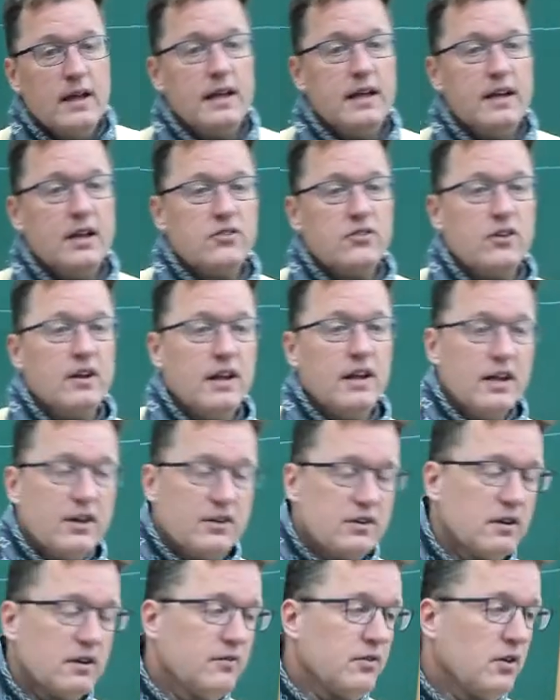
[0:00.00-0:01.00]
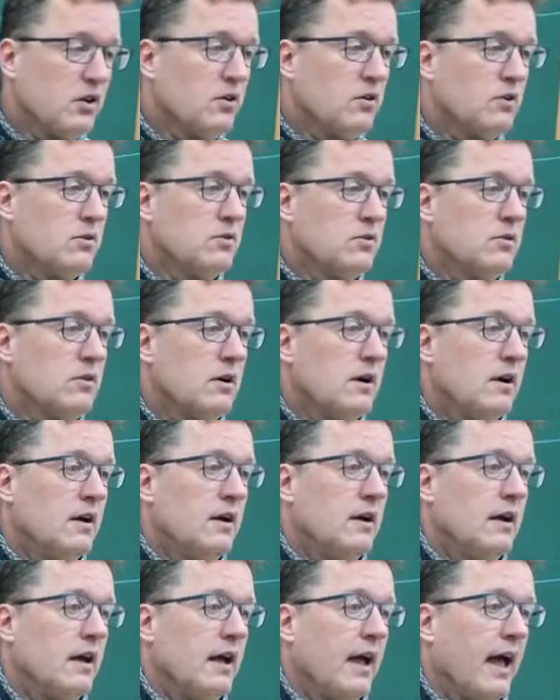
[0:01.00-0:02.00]
is an interview
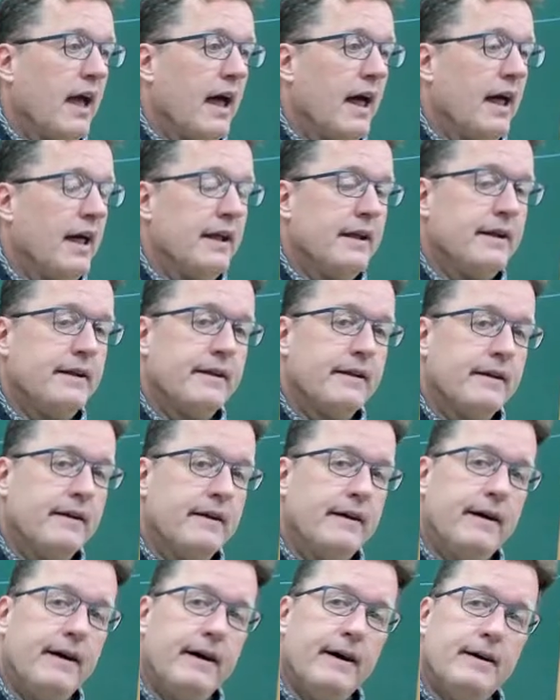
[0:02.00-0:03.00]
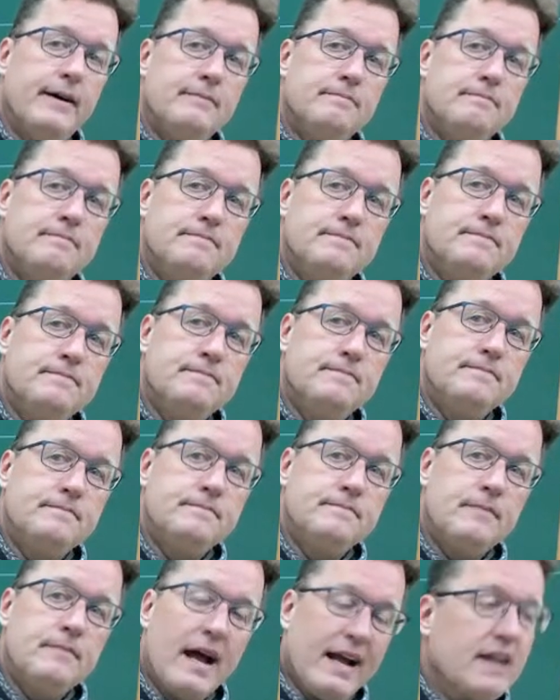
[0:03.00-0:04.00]
and um,
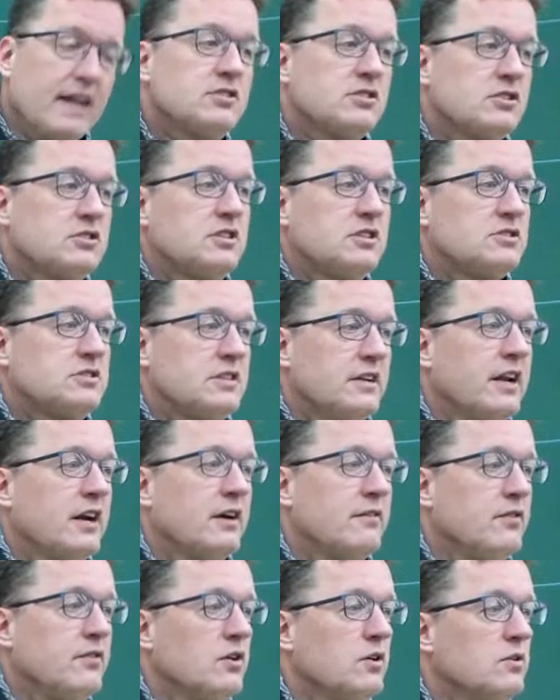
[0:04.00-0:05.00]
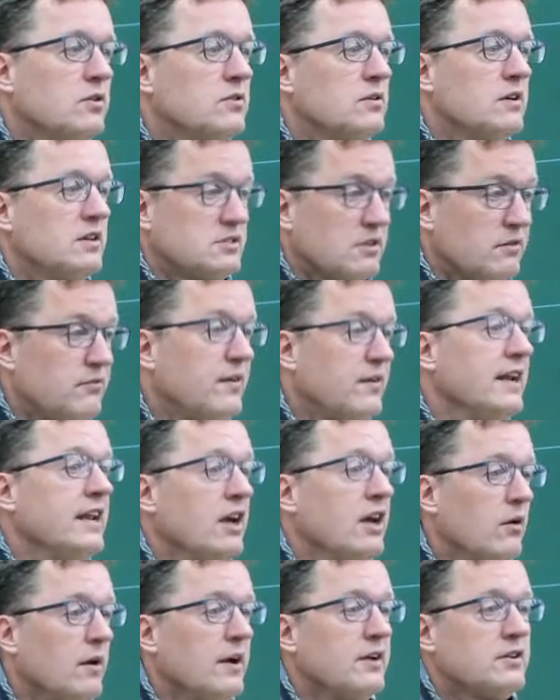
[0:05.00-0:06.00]
I guess it's just an interview. It's a
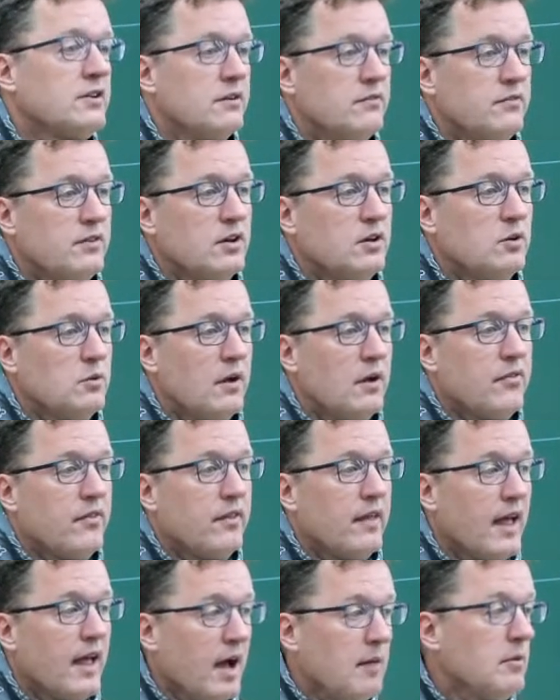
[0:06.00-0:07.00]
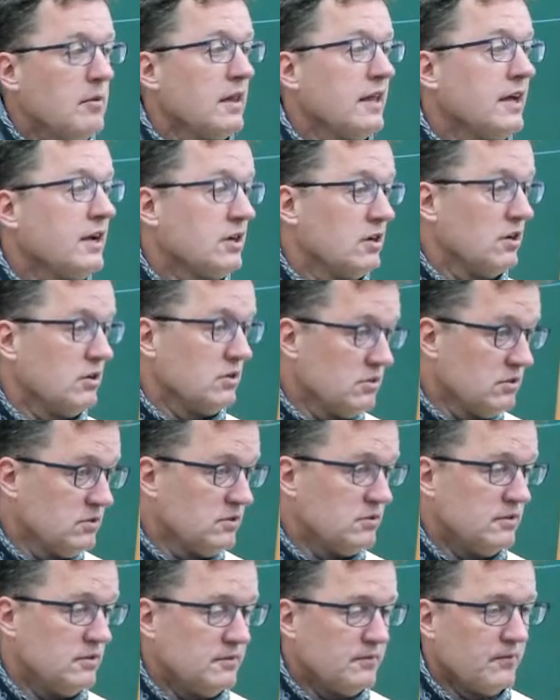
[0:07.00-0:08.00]
video interview with Emily
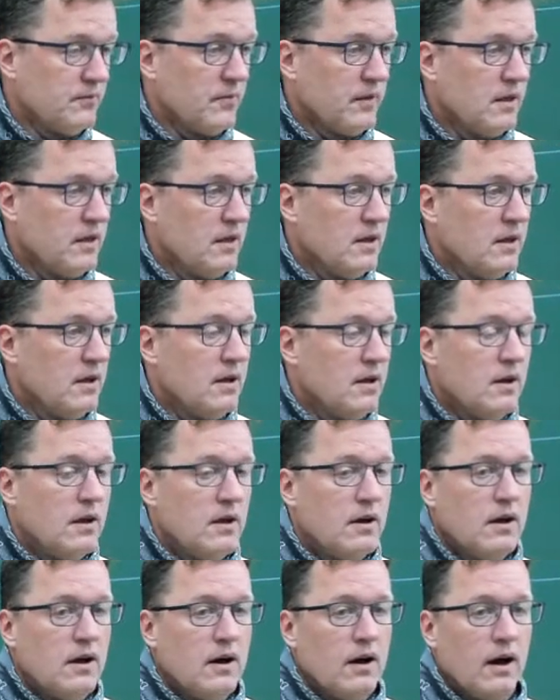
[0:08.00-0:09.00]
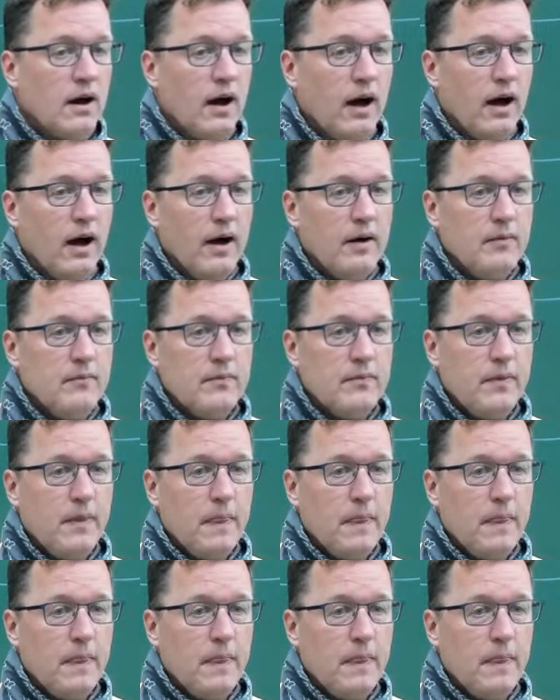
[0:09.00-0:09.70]
Cahoon. Uh,